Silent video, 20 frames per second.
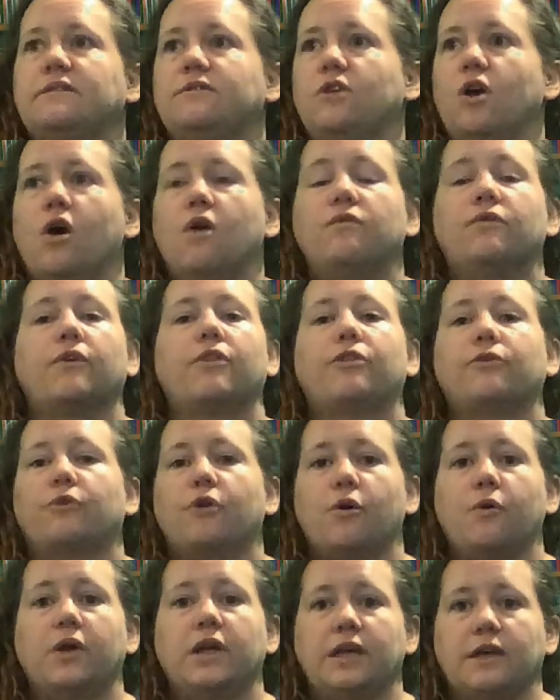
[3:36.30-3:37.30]

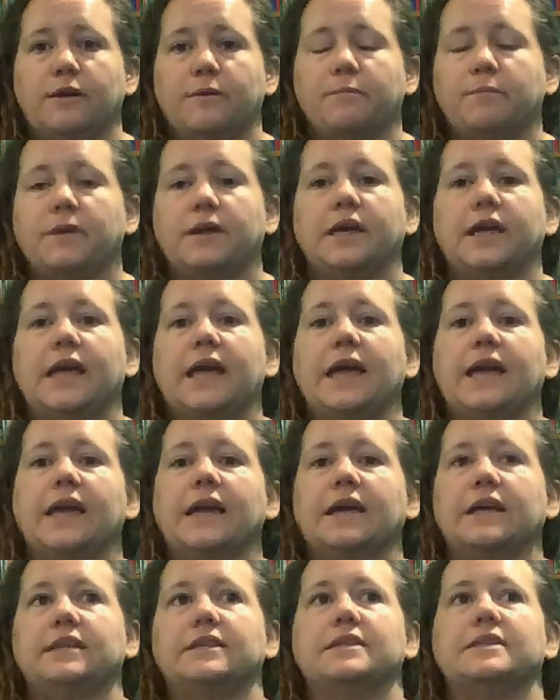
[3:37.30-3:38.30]
overthrow him,
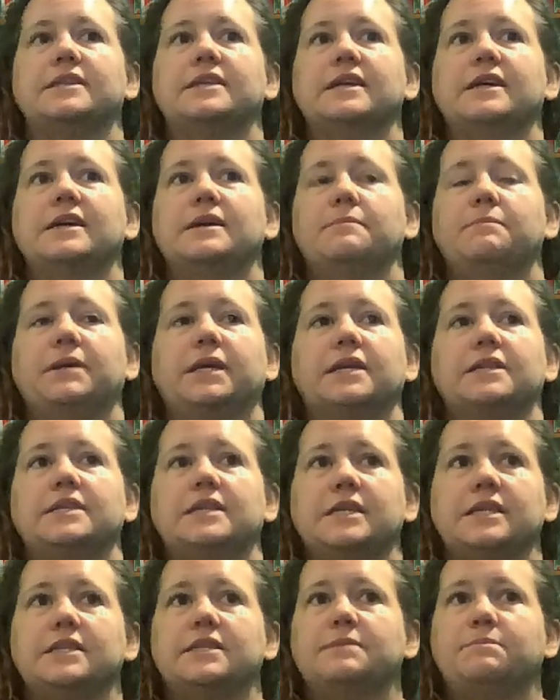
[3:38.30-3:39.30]
and because
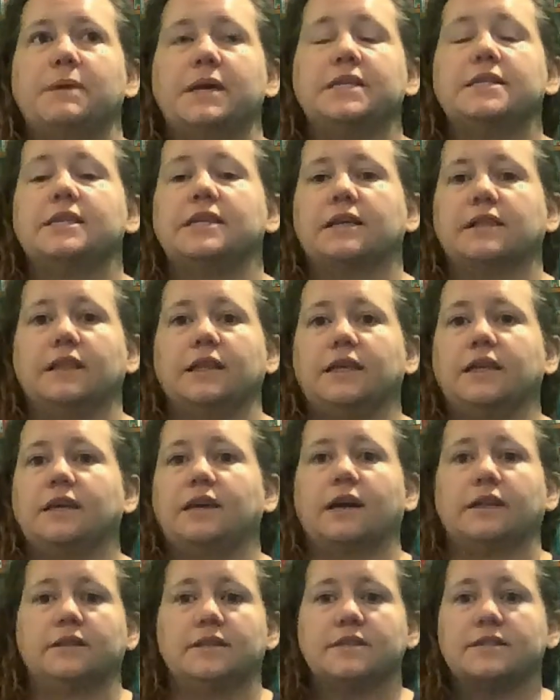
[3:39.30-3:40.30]
he's basically
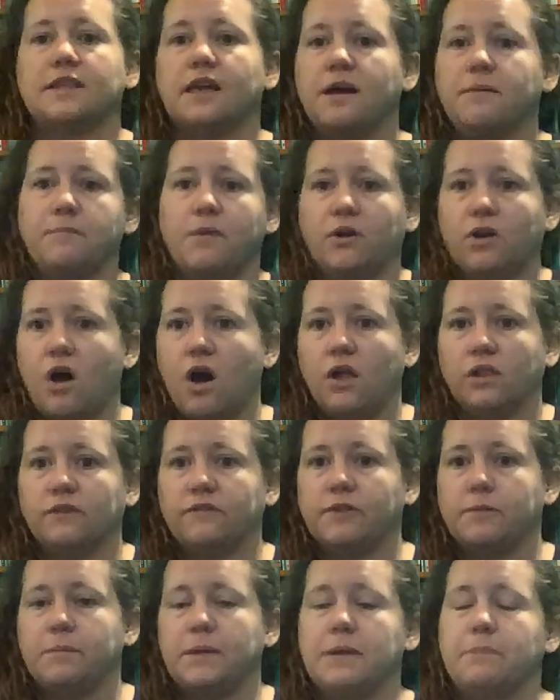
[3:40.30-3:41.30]
got his thumb on all of
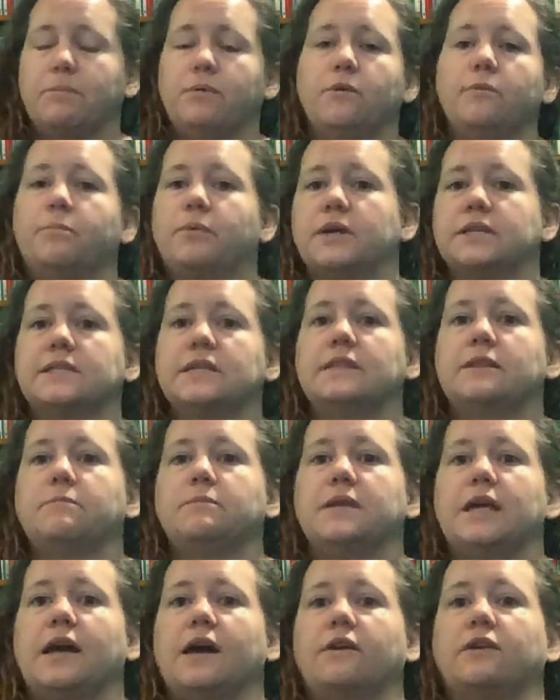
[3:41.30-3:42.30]
the people, pressing them
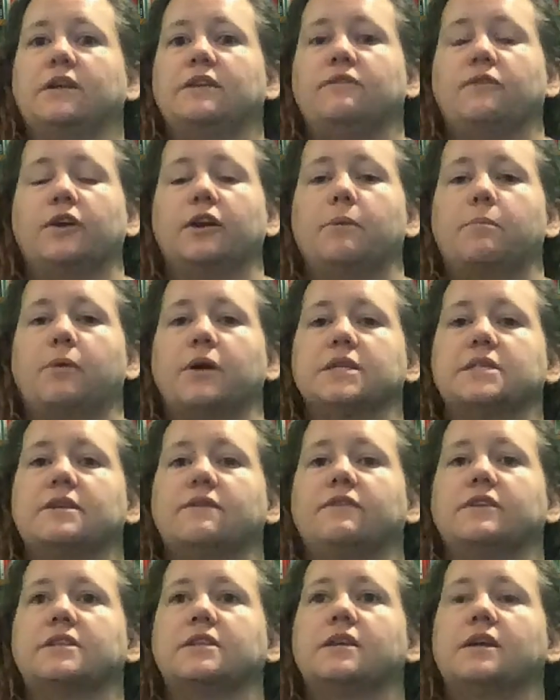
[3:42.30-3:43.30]
down. He's very
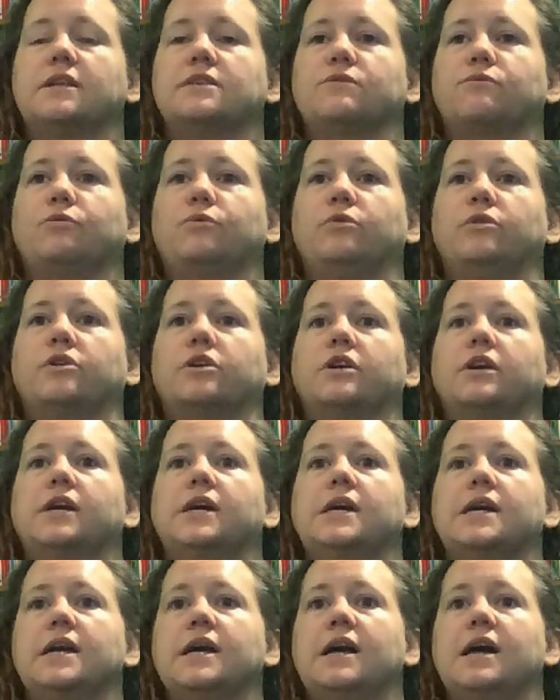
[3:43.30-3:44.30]
oppressive as a ruler.
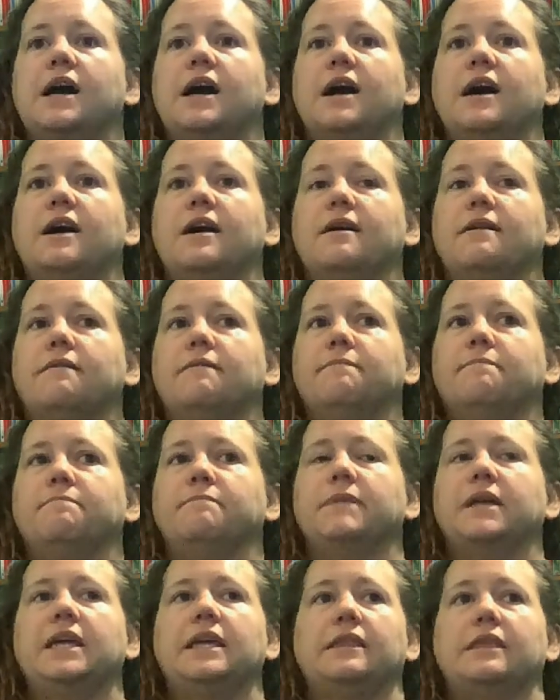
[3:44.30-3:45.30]

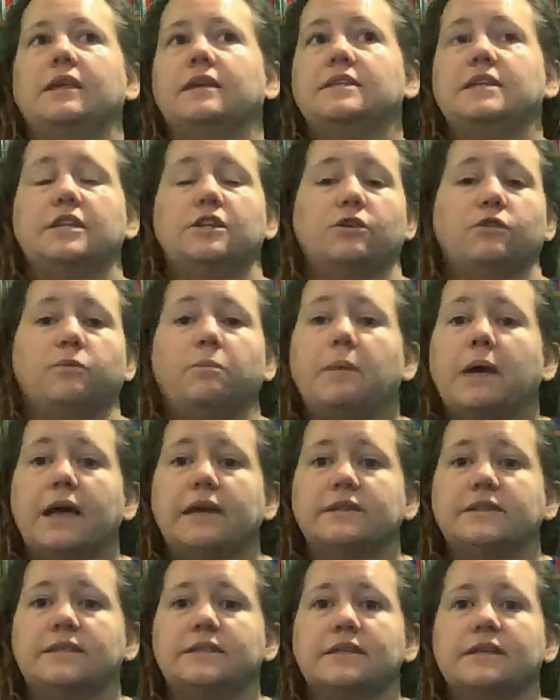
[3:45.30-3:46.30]
He thinks he knows
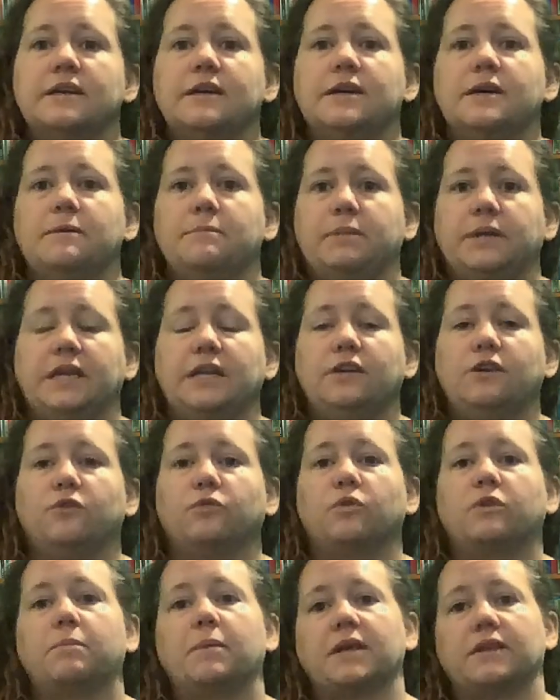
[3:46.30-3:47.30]
best, but he knows
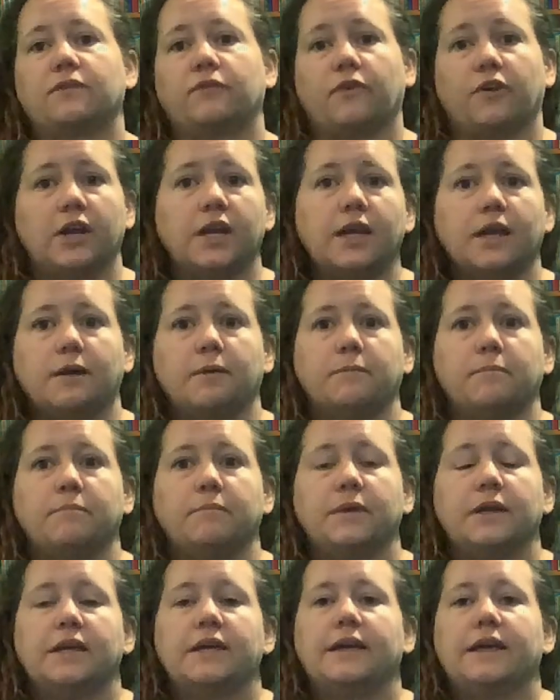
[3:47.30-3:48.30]
what's best for him
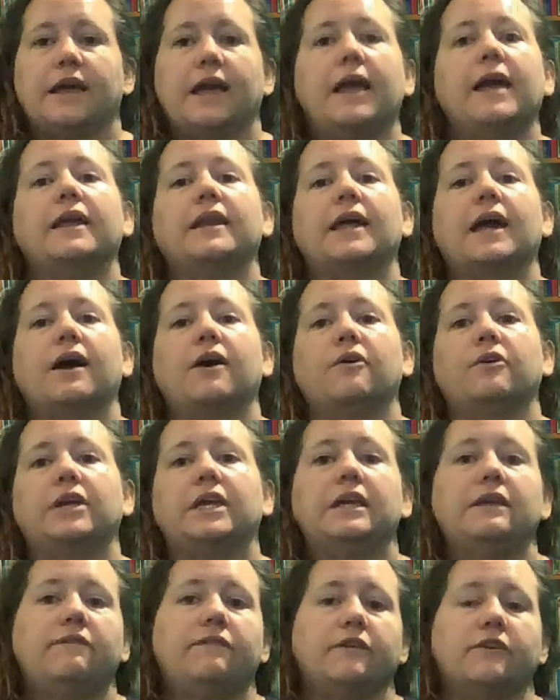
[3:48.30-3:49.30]
and how
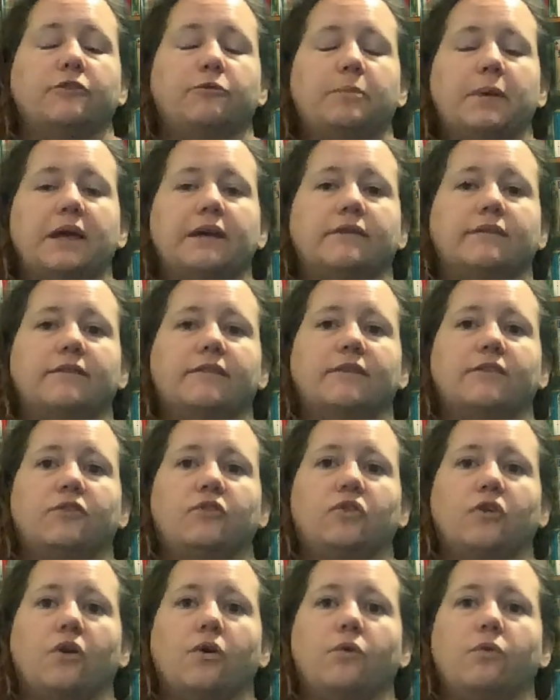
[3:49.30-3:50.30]
he feels best.
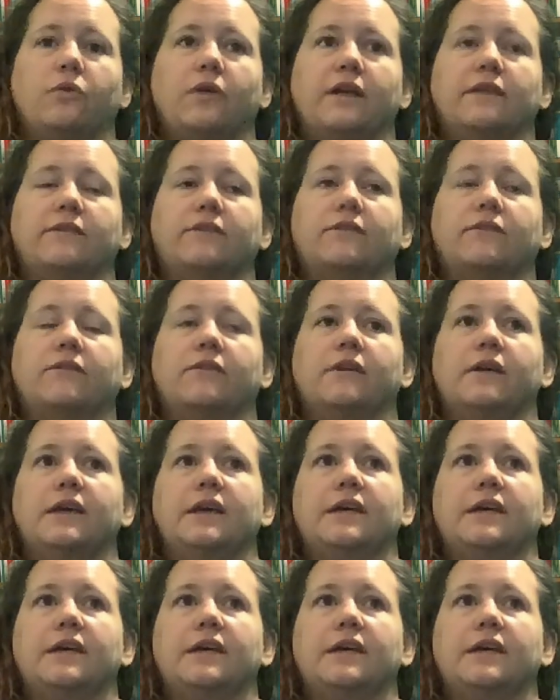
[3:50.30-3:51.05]
So that's